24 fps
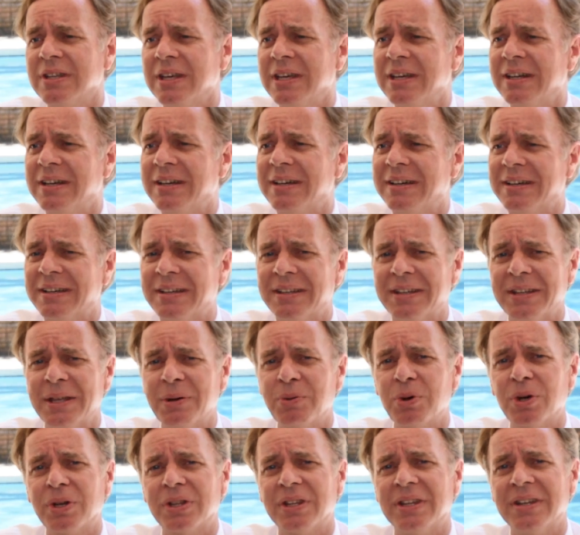They
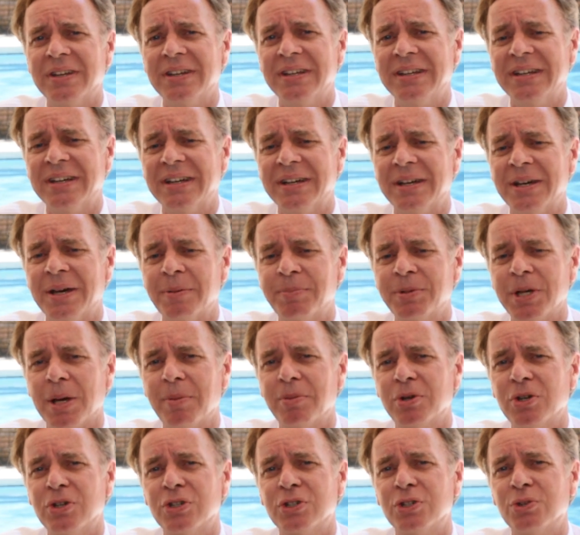weren't the
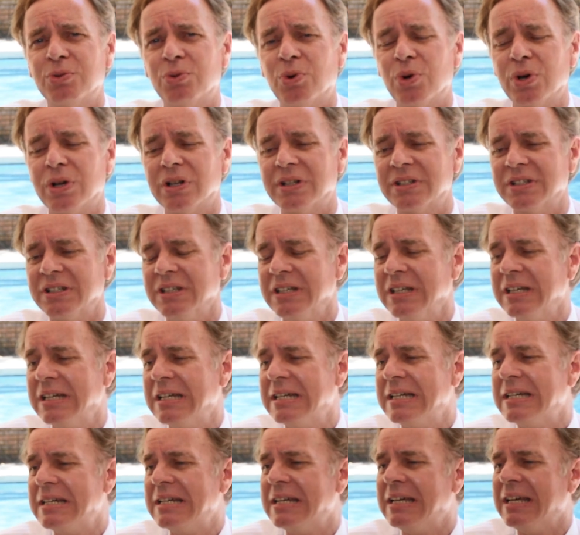optometrist to royalty.
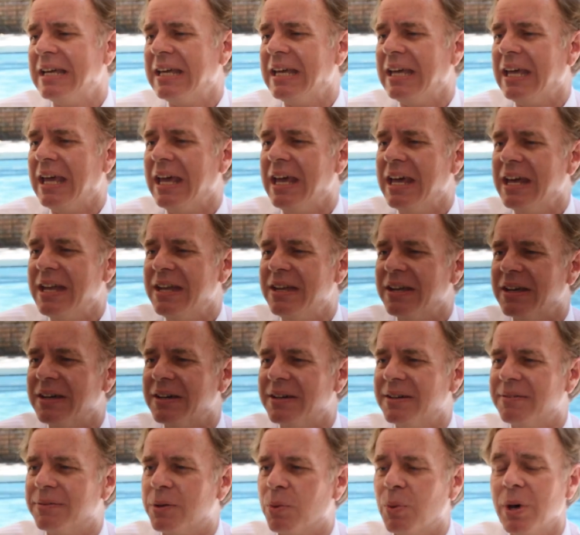And
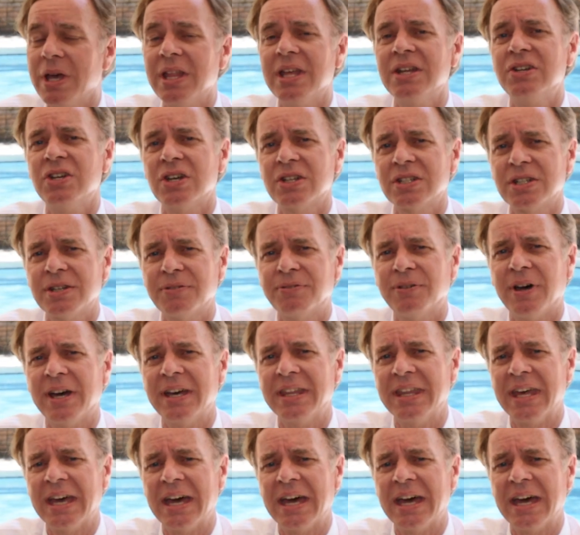the way they justify